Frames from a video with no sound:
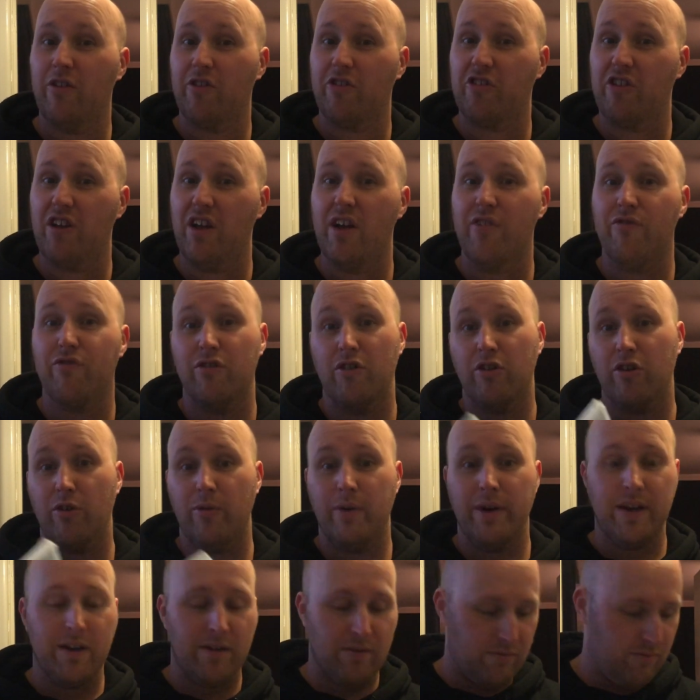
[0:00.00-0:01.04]
of shit for a
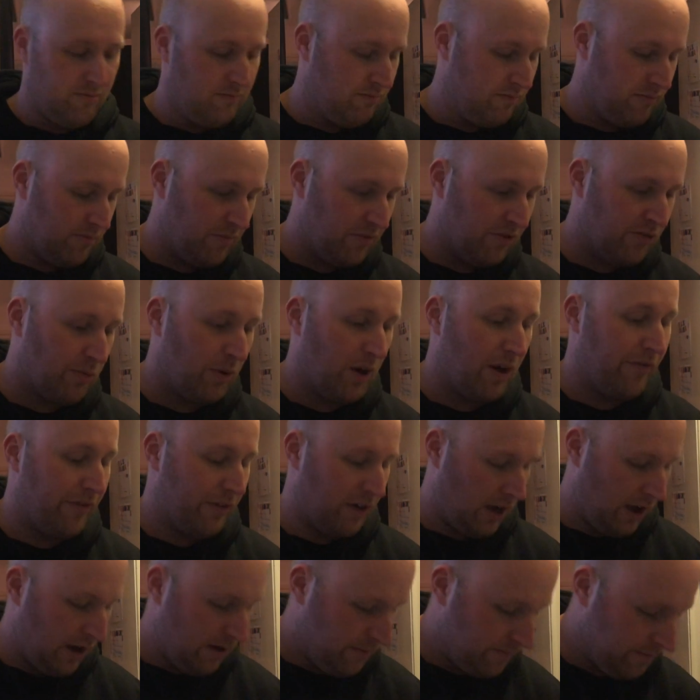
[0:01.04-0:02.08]
quid. It's worth a
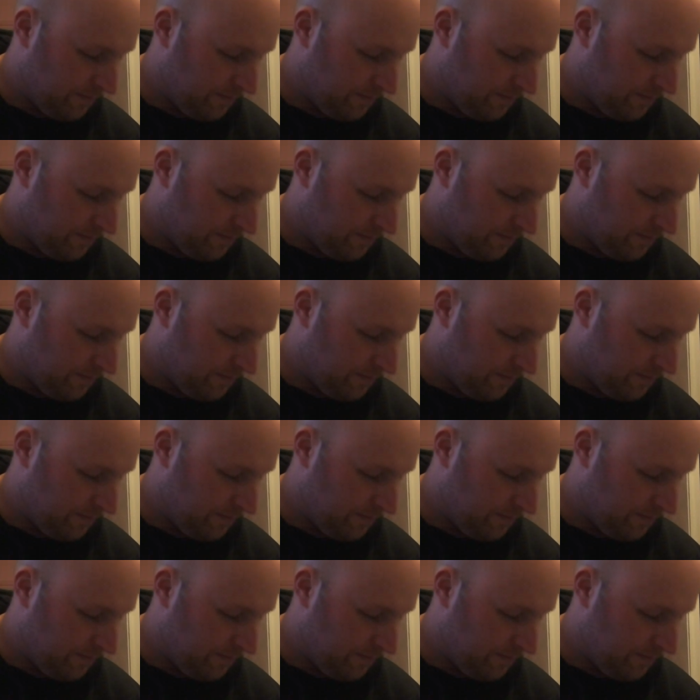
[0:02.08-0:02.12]
go.